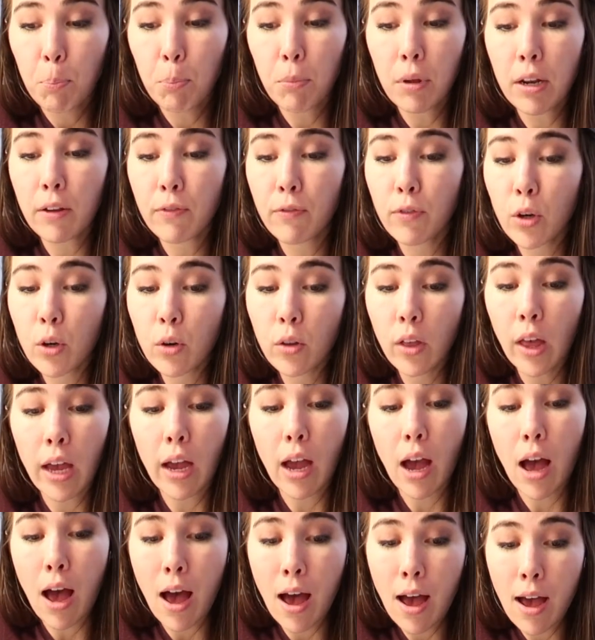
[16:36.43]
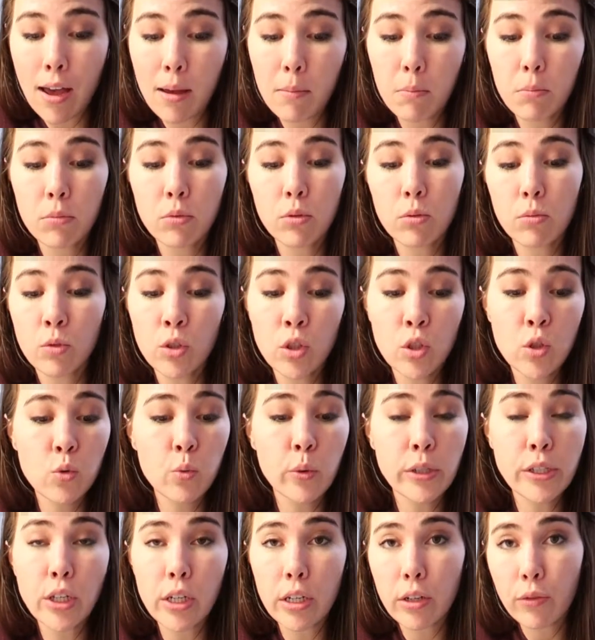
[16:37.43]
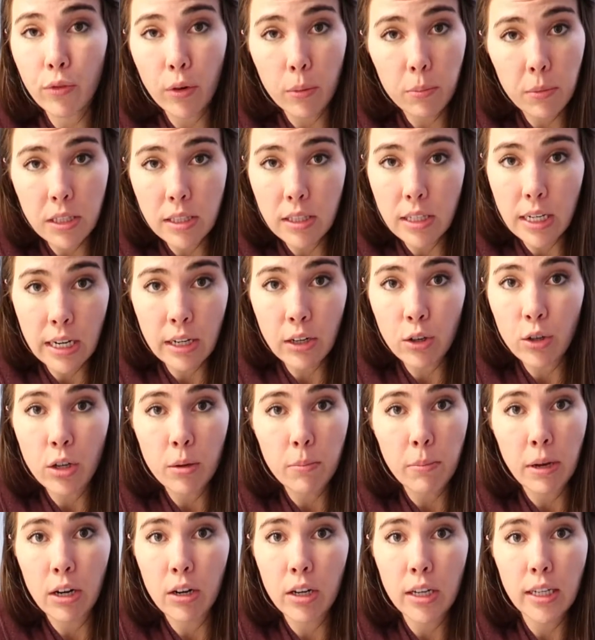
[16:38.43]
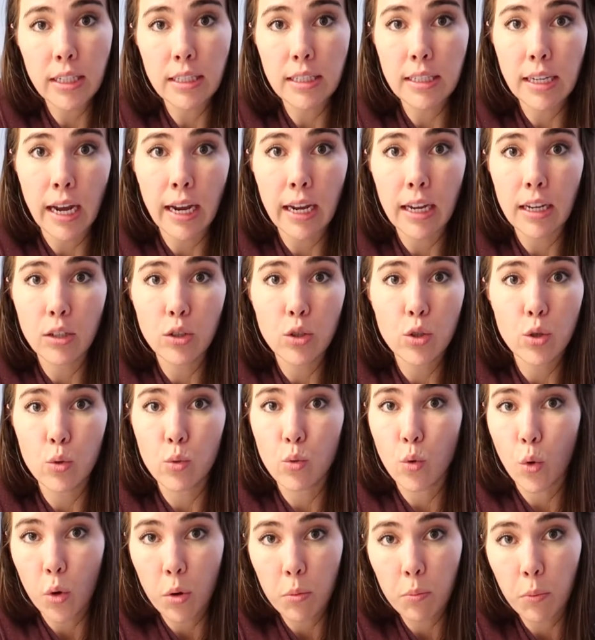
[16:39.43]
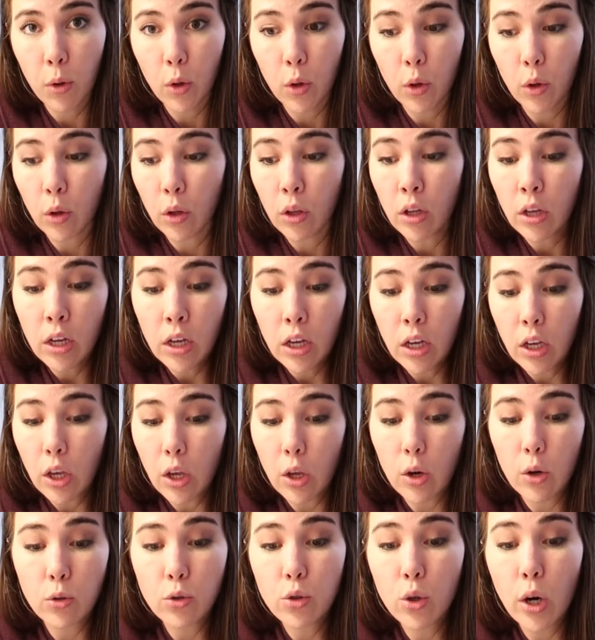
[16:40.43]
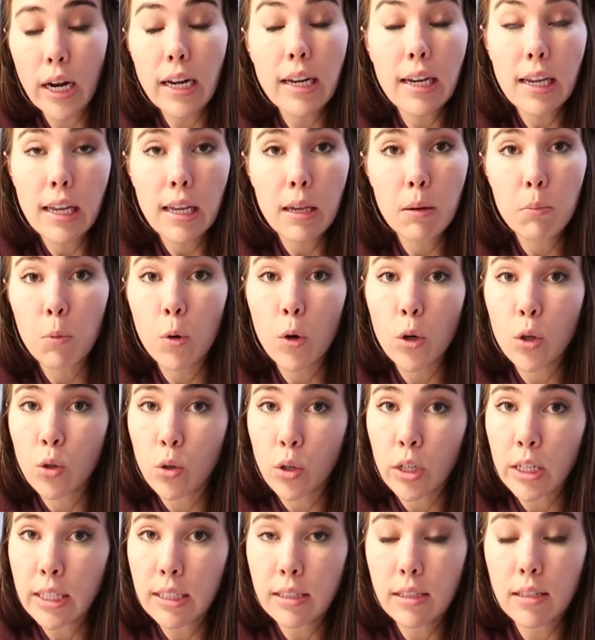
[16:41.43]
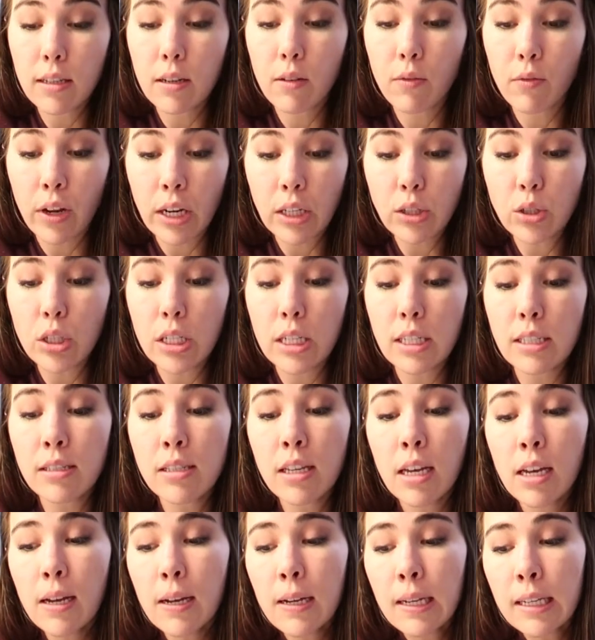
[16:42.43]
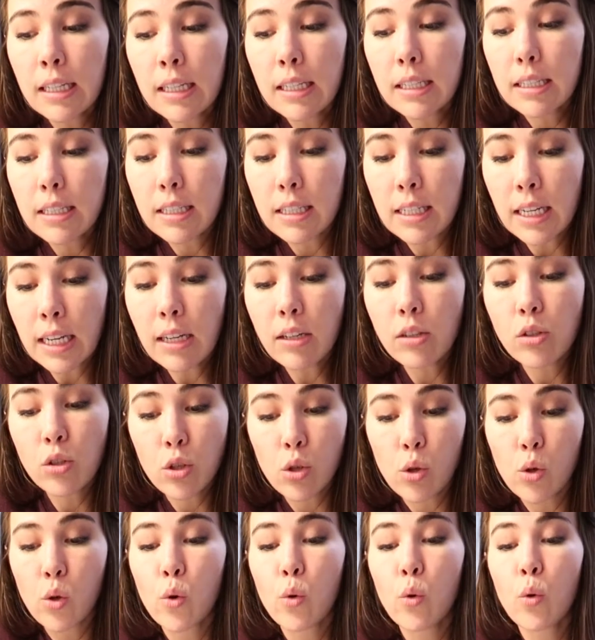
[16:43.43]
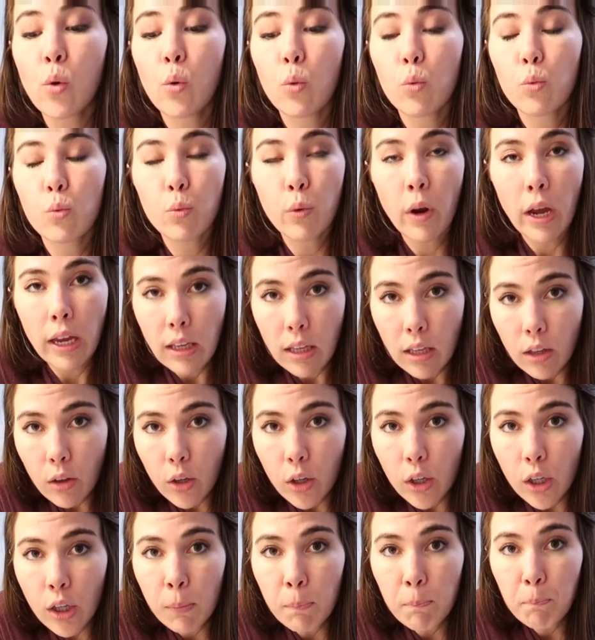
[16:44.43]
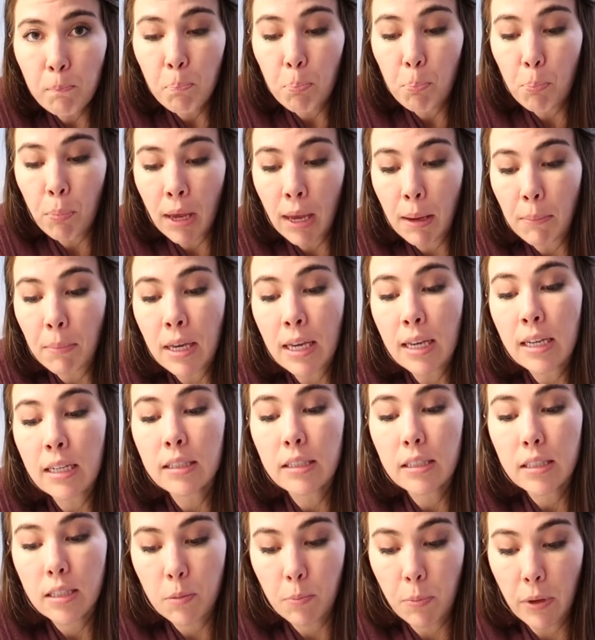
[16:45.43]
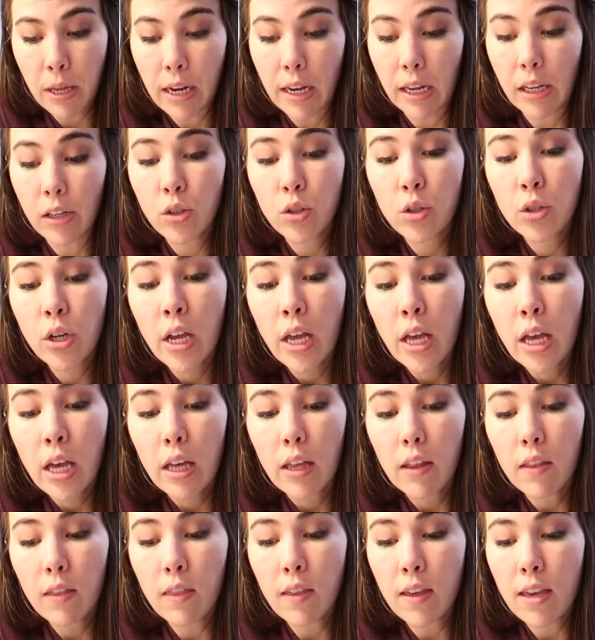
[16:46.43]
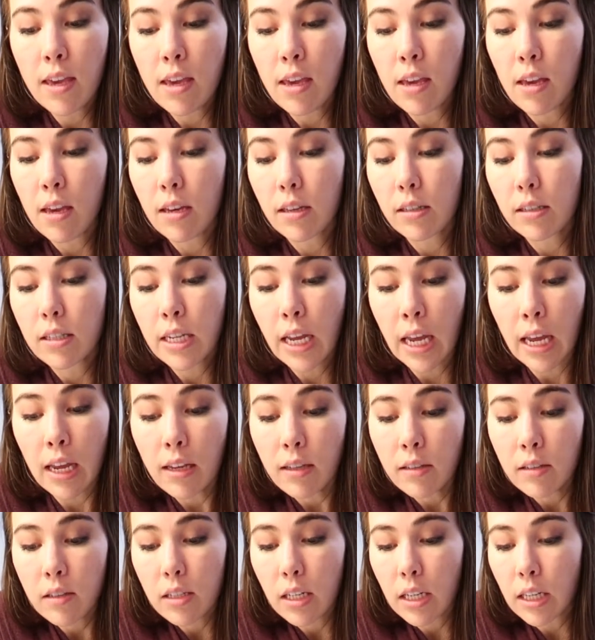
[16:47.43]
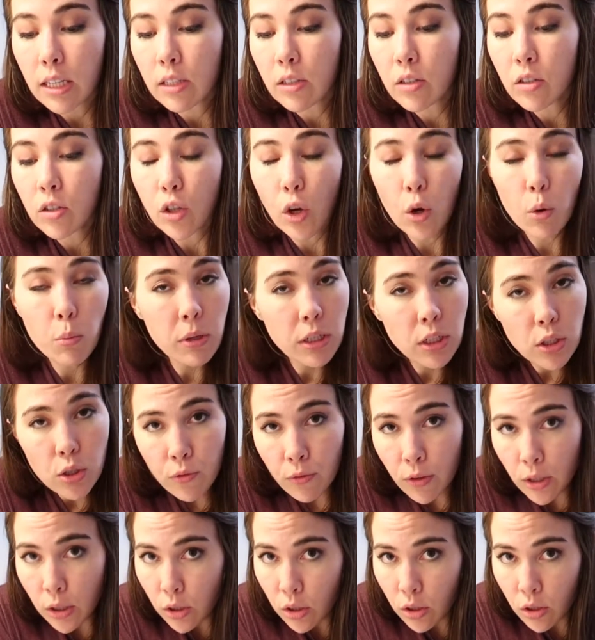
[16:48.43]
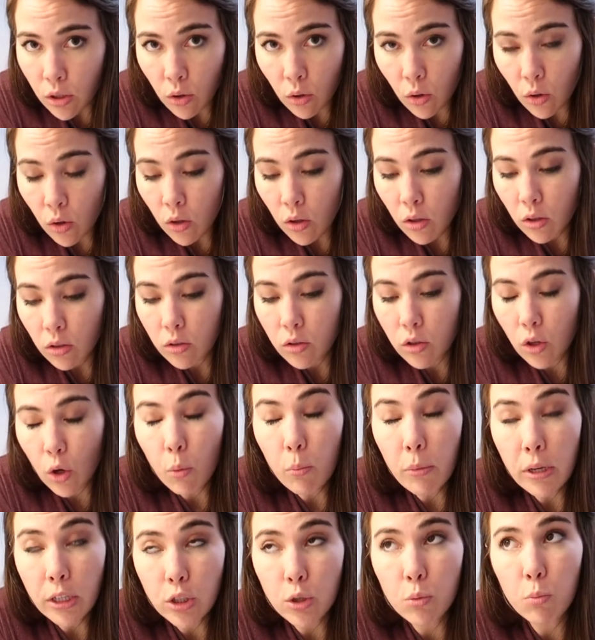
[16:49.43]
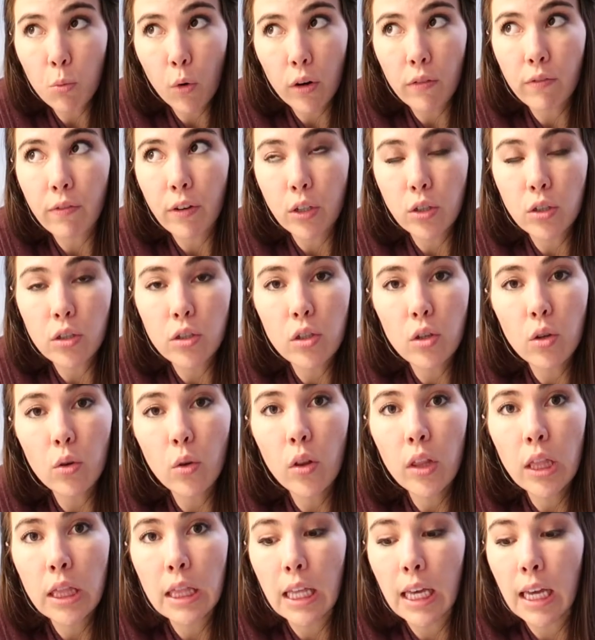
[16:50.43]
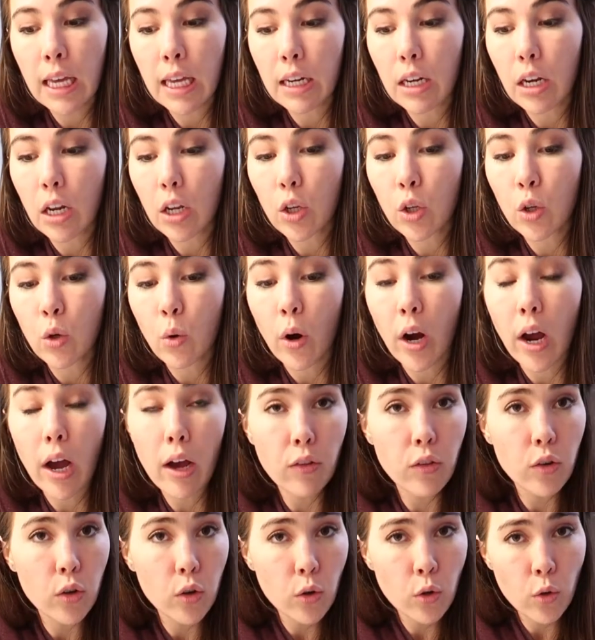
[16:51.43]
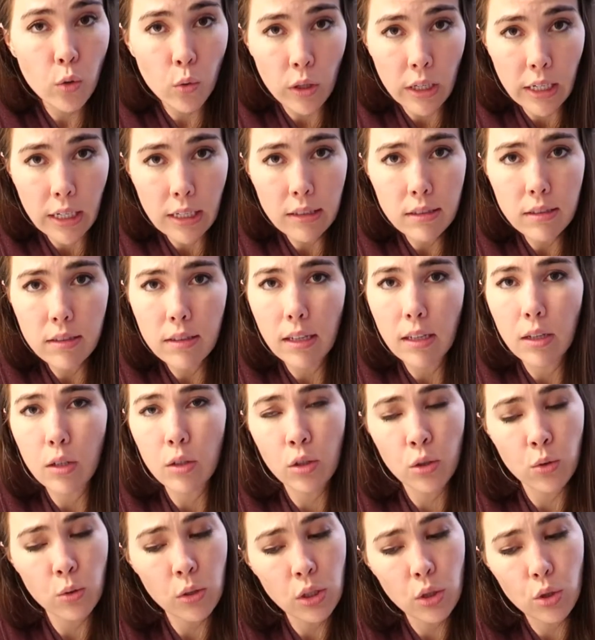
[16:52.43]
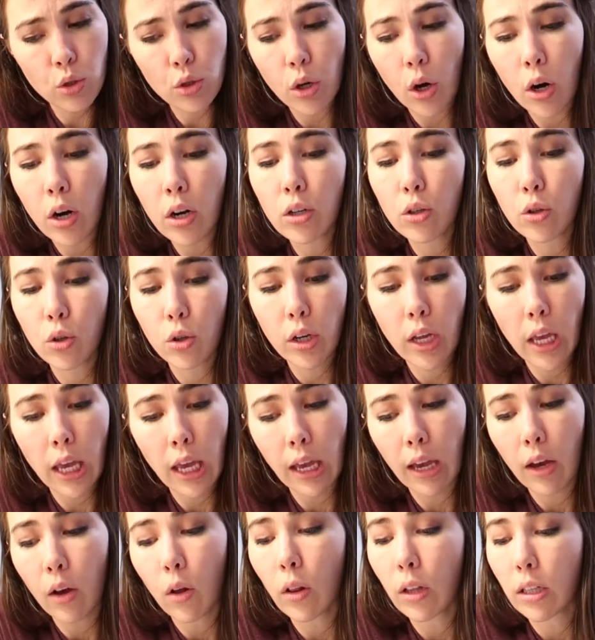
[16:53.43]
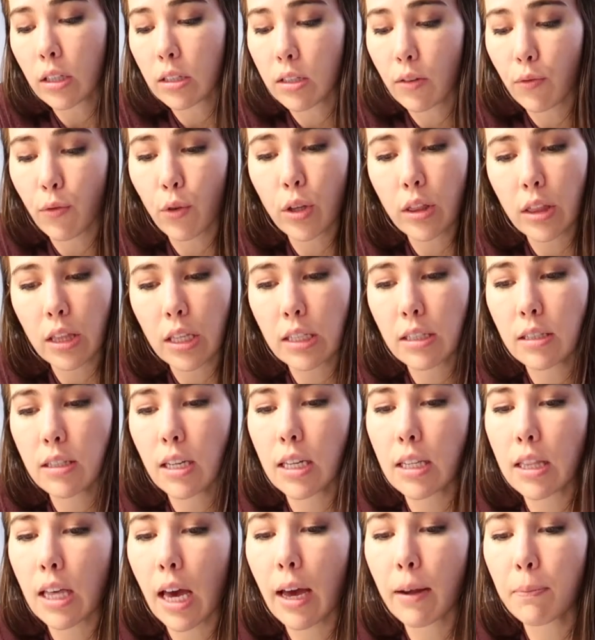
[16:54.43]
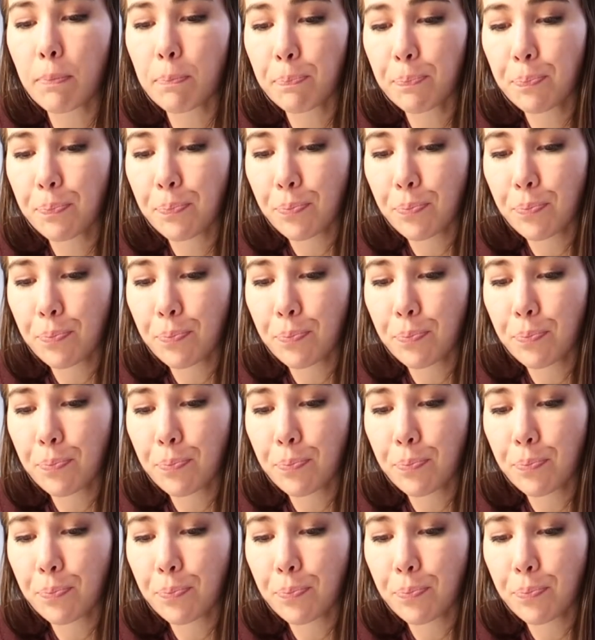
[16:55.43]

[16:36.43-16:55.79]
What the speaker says: But if you're like, I'm switching from the standard American diet to normal, you know, trying to eat more greens and veggies, stick to regular baby spinach. The taste is so much more versatile than your other greens, like your Swiss chard and your kale and different things like that.